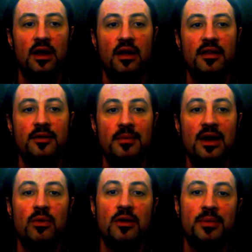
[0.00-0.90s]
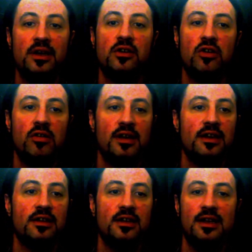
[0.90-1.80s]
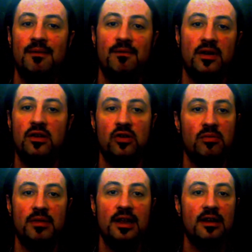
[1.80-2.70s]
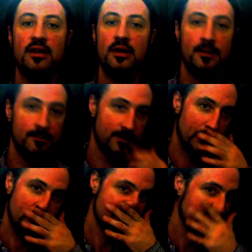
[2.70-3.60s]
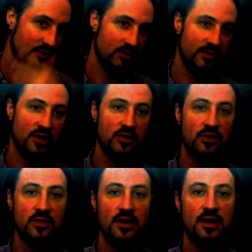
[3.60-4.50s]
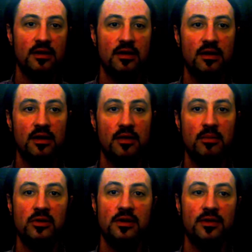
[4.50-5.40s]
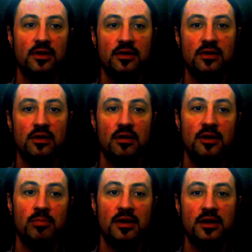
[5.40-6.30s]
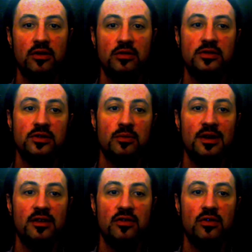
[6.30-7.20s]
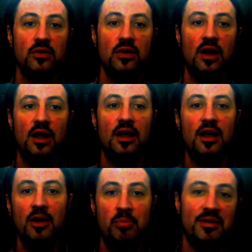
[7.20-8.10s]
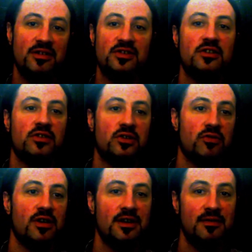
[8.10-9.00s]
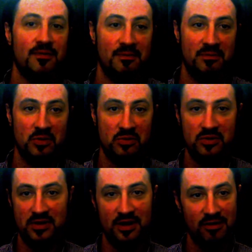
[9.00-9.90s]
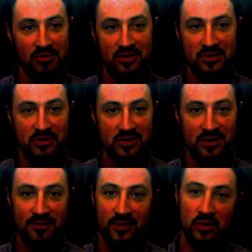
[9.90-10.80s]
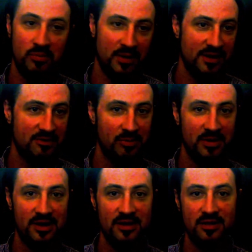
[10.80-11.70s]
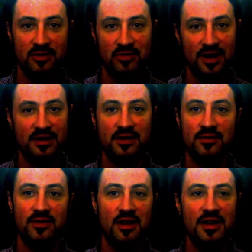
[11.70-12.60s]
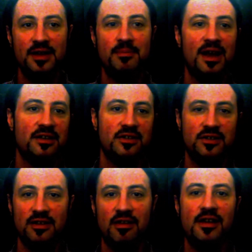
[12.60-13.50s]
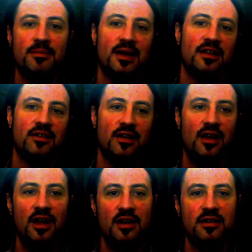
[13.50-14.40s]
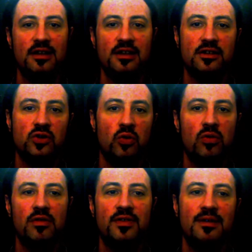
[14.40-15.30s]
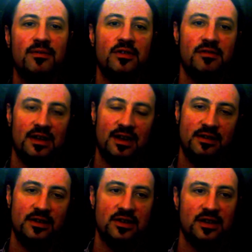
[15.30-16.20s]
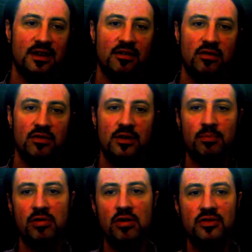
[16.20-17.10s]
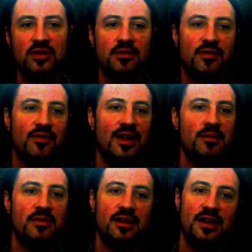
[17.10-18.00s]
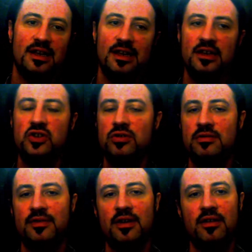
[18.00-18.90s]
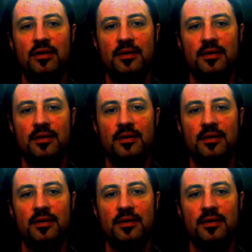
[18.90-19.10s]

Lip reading: This may well be occurring at in an infinite number of universes, and the multiverse is slowly spreading conscious awareness through a biocentric drive towards higher order structure fueled by entropy and attracting of like matter to like matter, connecting all of the infinite realities together through this process of development in each universe.